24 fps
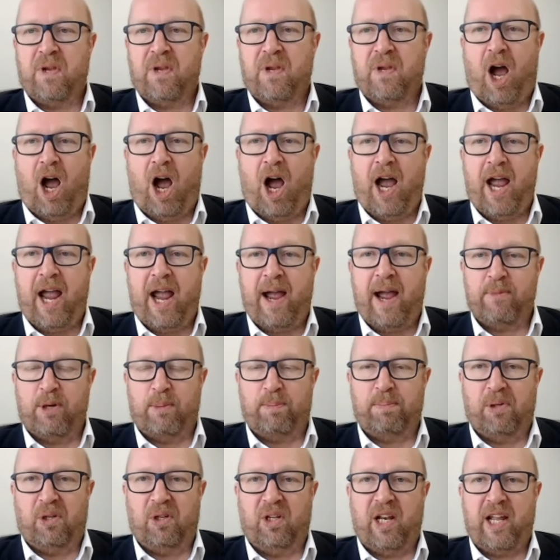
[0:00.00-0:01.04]
I am a
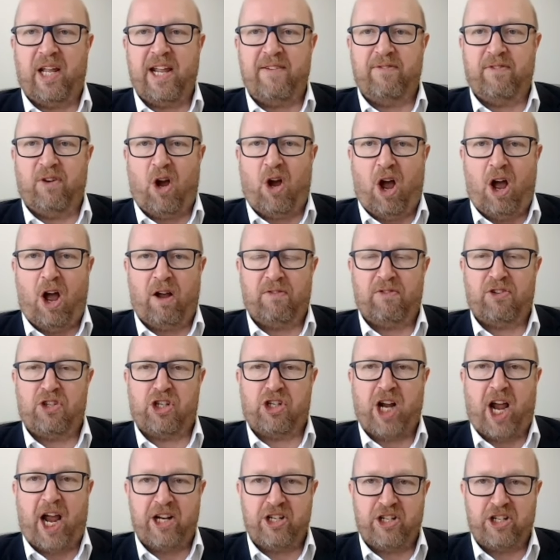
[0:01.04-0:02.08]
believer of
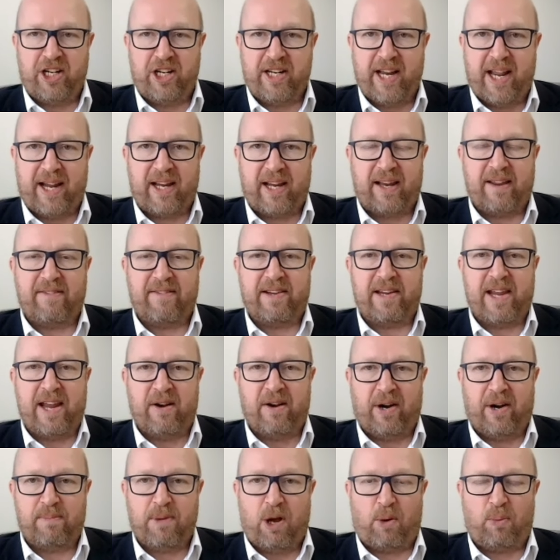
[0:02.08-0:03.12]
changing negative
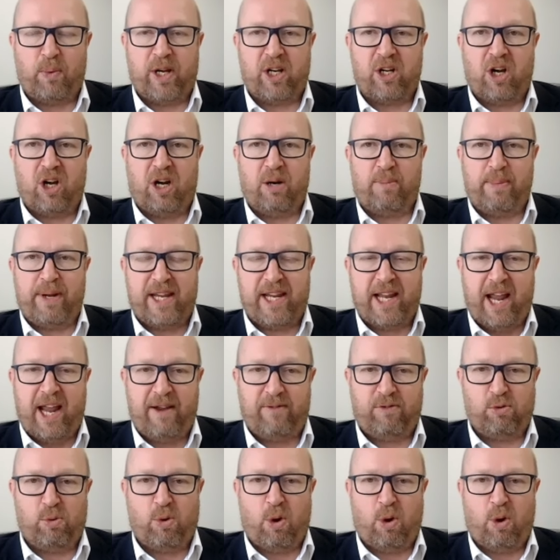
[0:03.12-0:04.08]
gearing, but we've got to be careful.